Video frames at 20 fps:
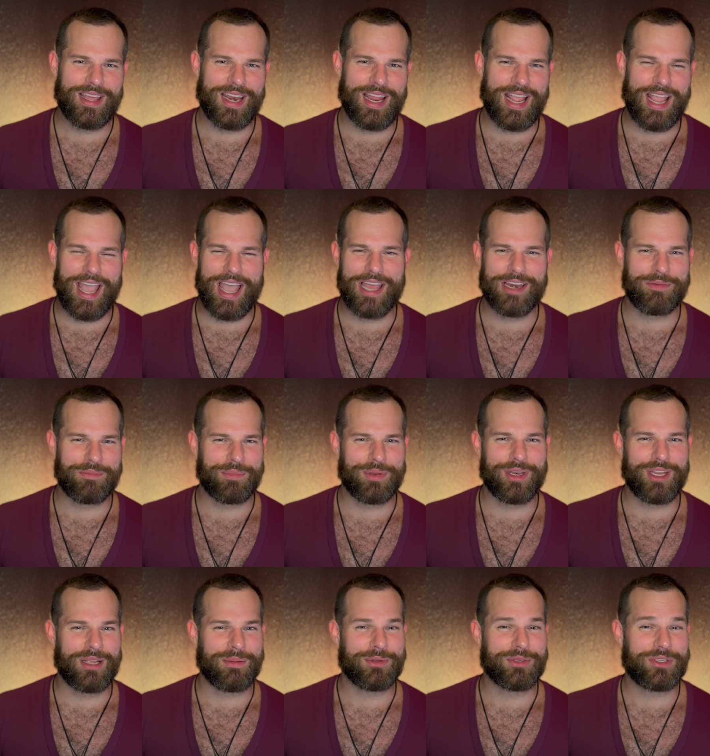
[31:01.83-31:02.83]
I hadn't
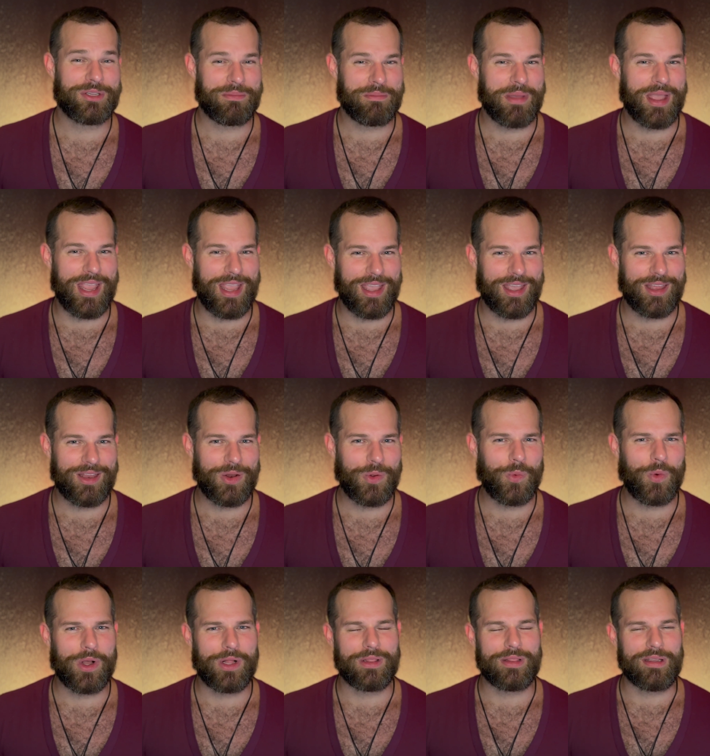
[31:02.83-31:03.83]
been able to make it
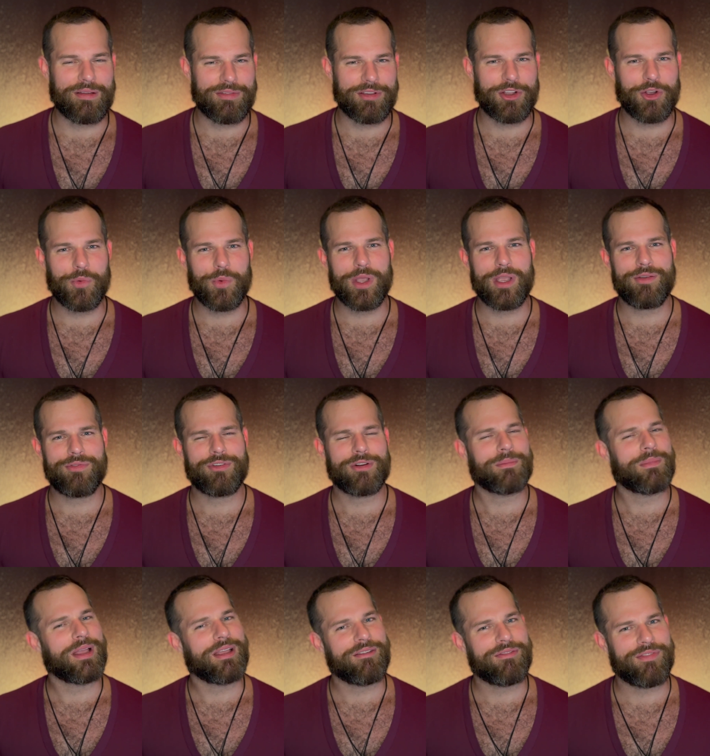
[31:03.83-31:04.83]
while living away from
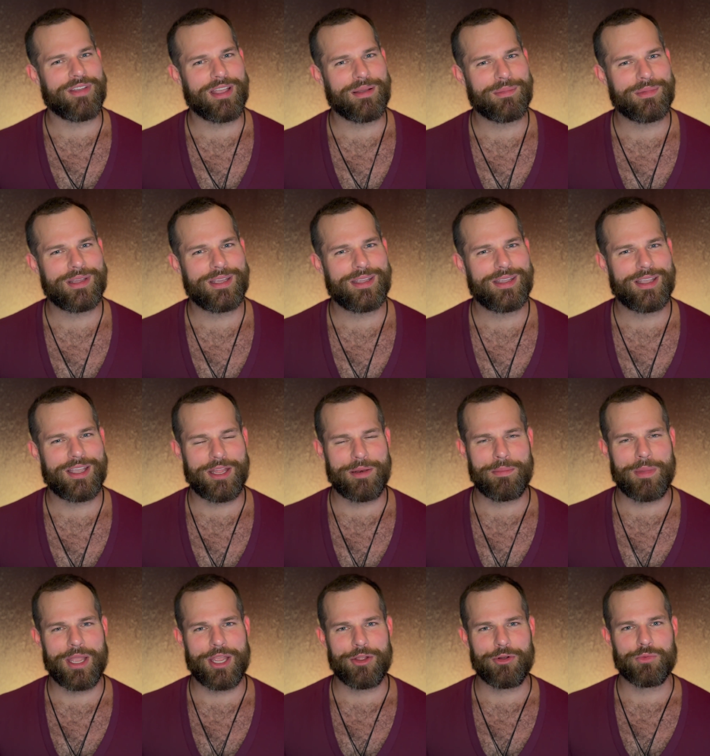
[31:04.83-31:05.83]
my family and
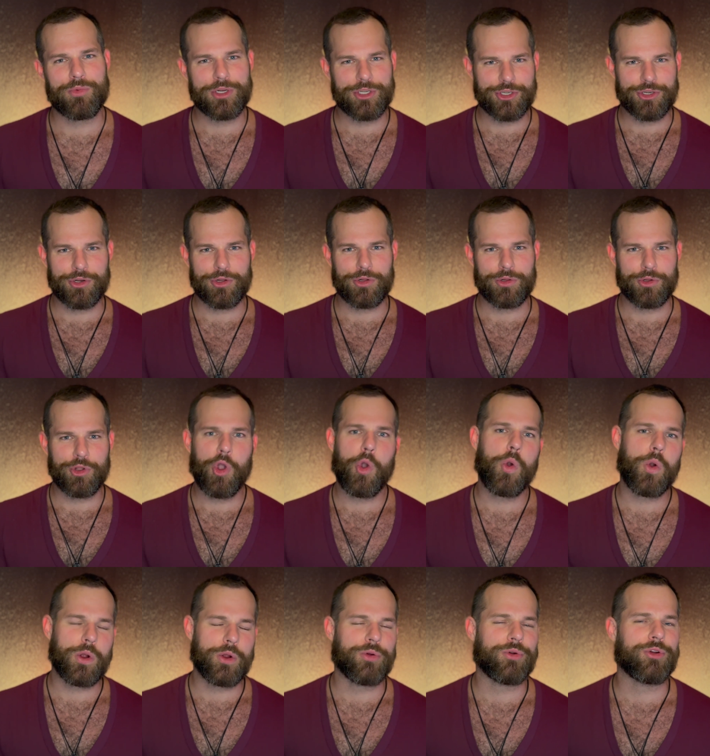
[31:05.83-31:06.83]
my original
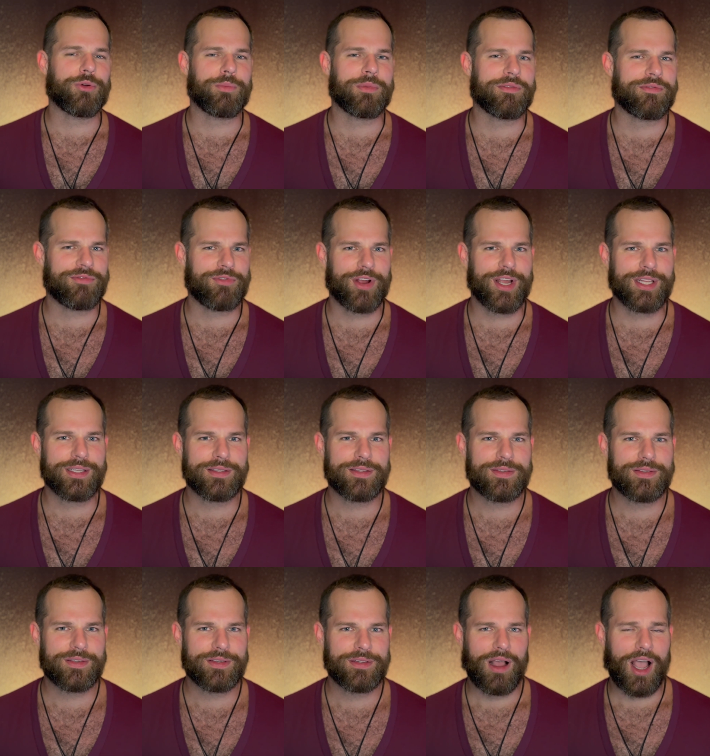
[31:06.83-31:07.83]
core group of
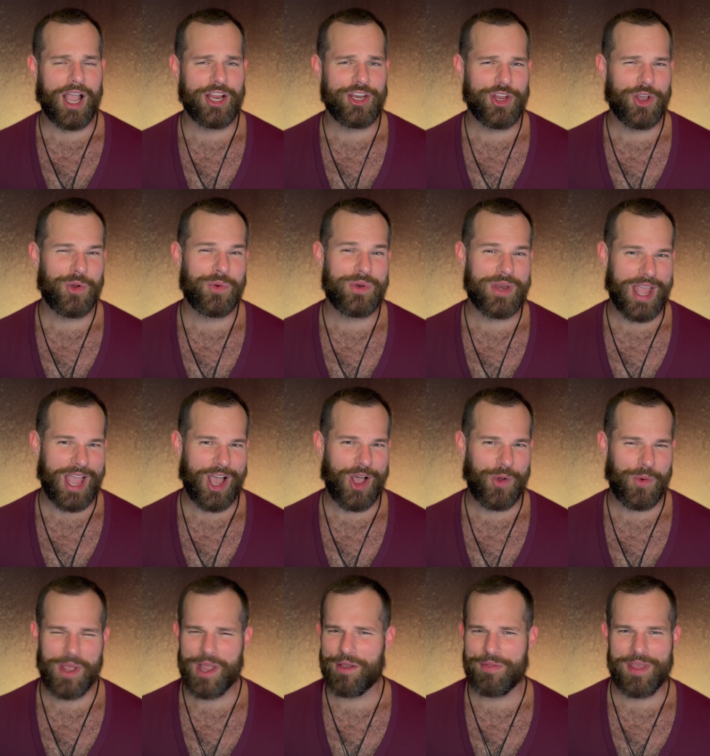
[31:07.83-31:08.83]
friends. I know
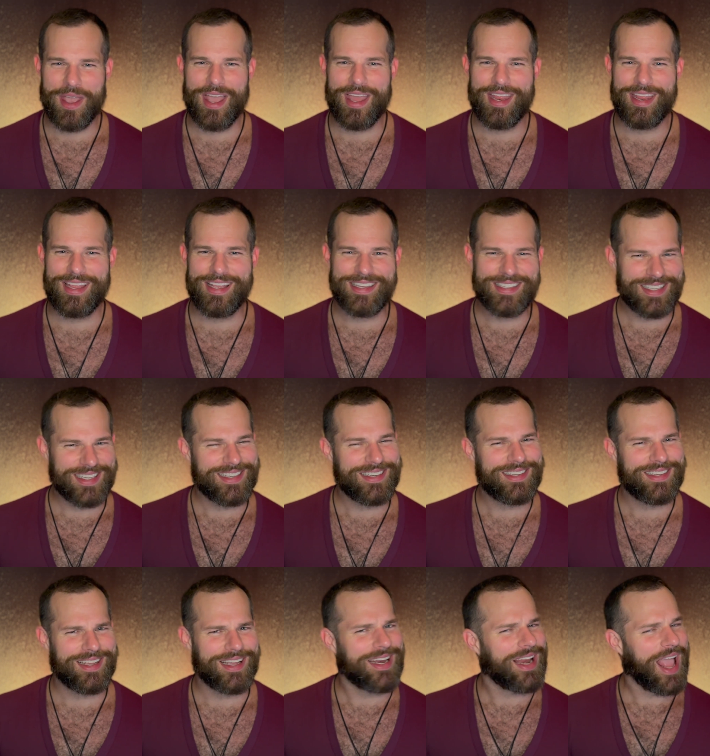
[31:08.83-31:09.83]
now how that
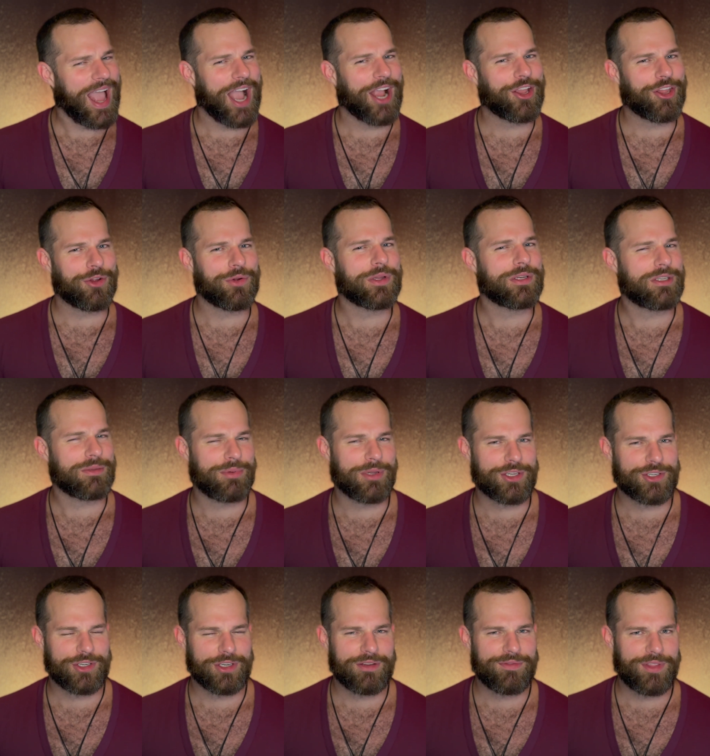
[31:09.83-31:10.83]
isn't an accurate
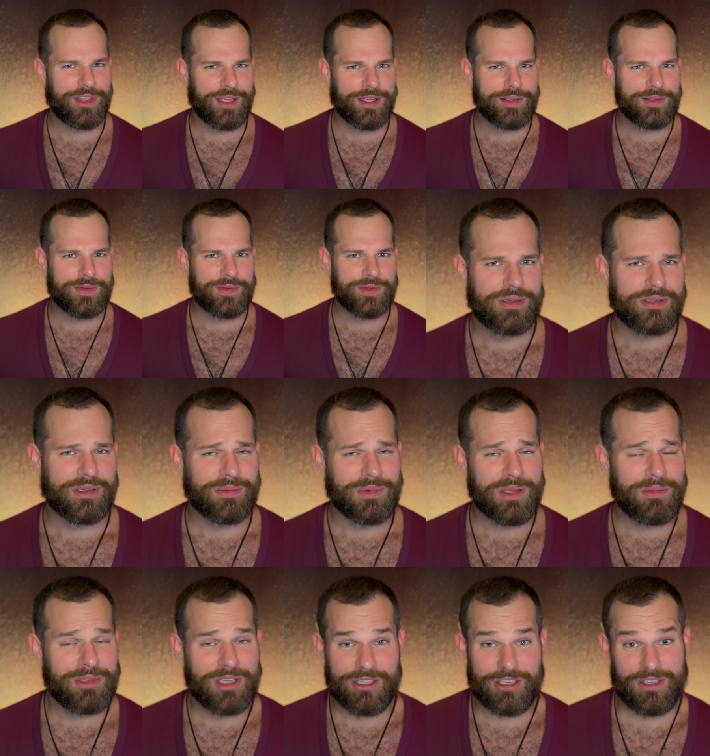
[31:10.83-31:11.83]
depiction of things.
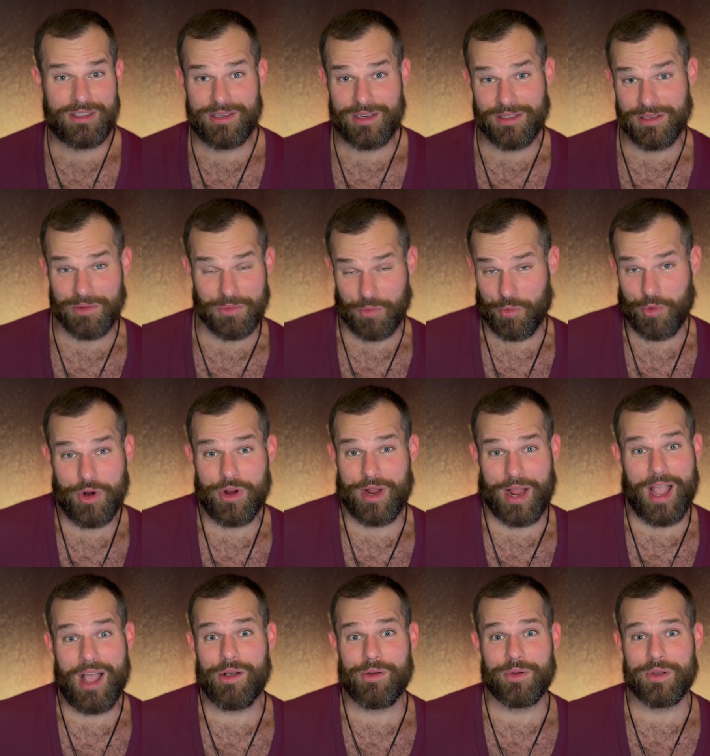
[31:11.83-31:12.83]
Sometimes it just doesn't work
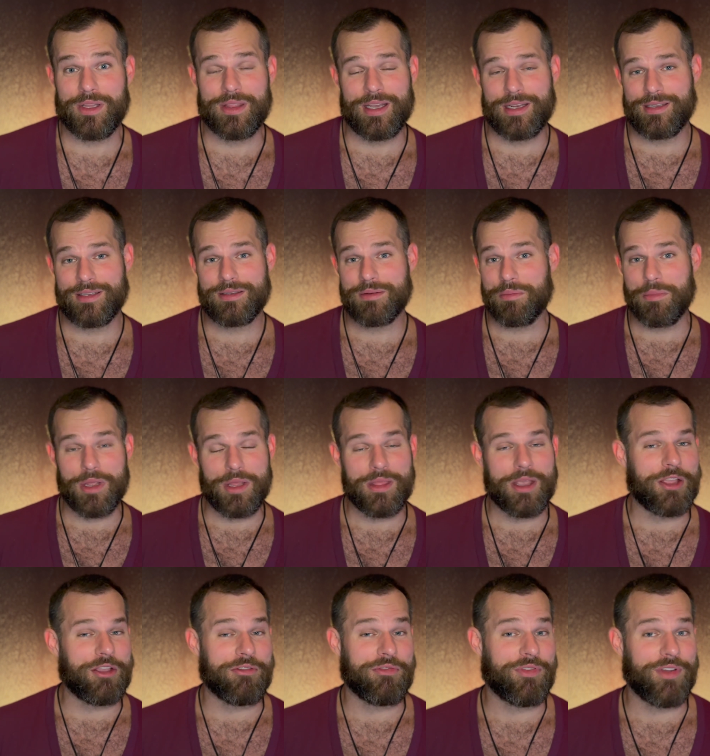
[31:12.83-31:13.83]
out, and that doesn't mean
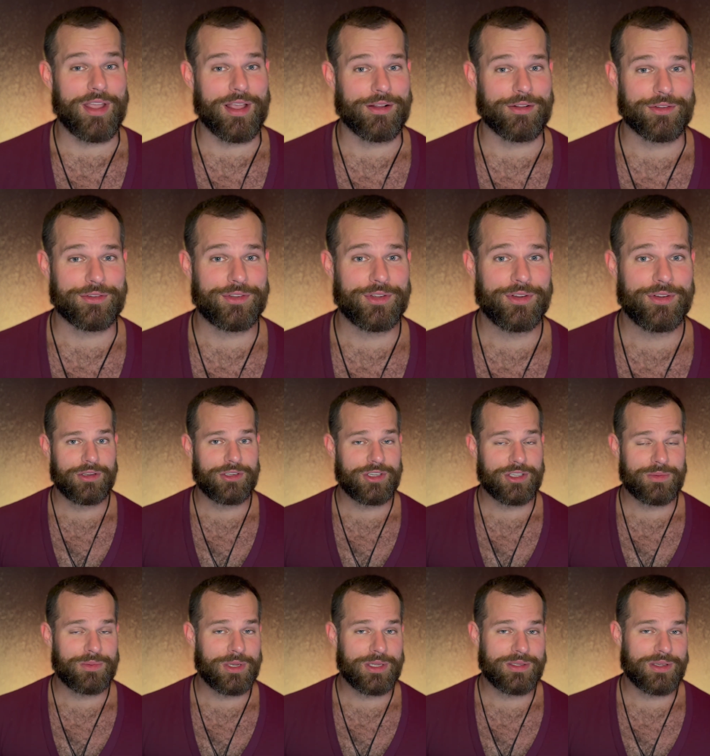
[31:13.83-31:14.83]
that you failed. It
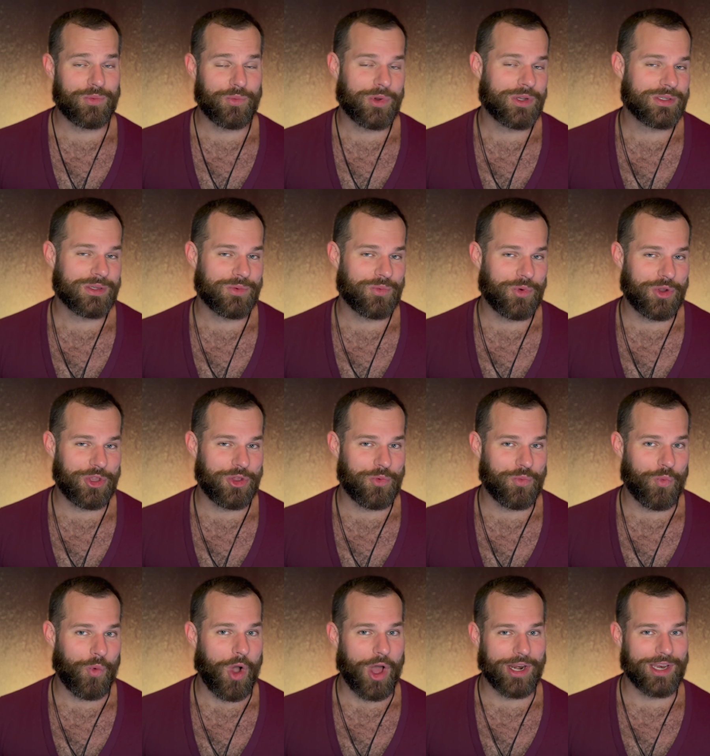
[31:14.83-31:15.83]
just means it wasn't what you
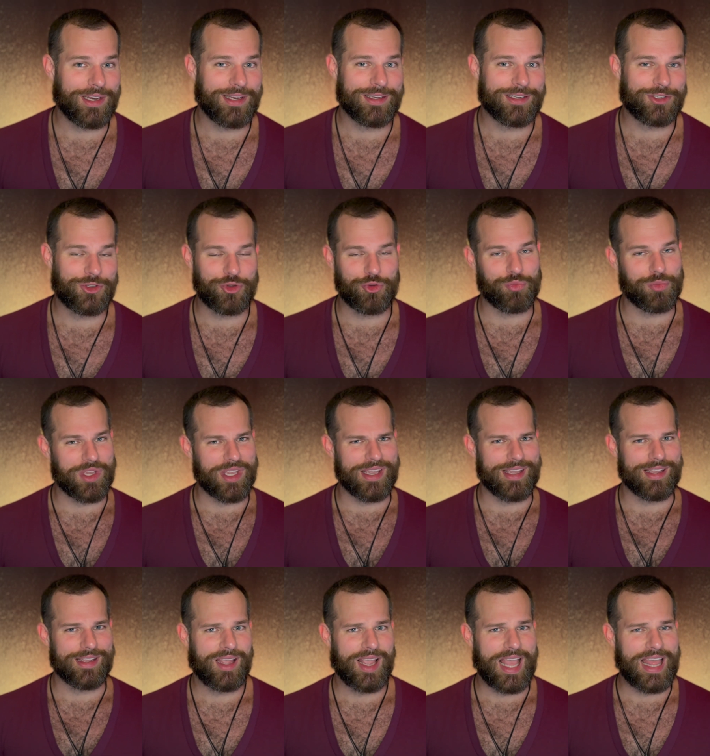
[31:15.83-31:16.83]
wanted it to
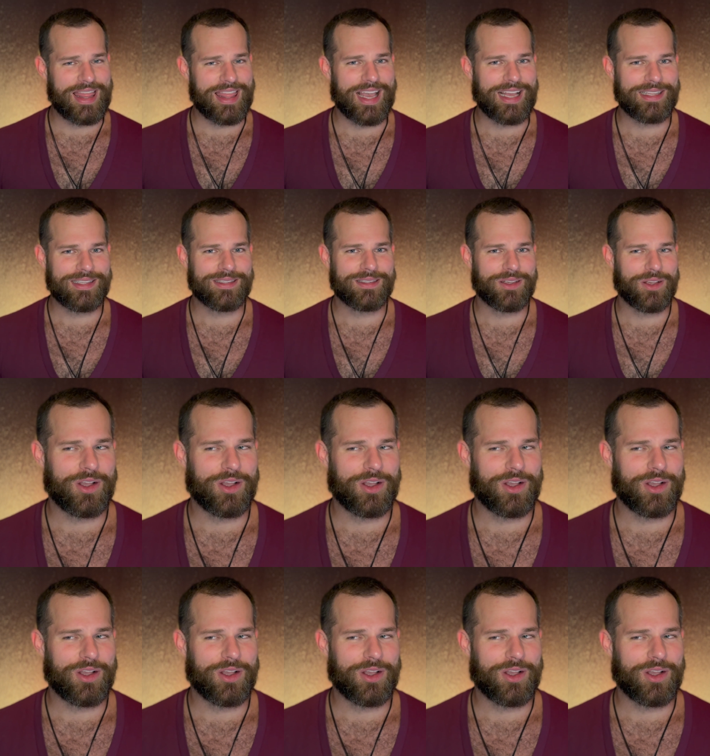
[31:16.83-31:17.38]
be. And that's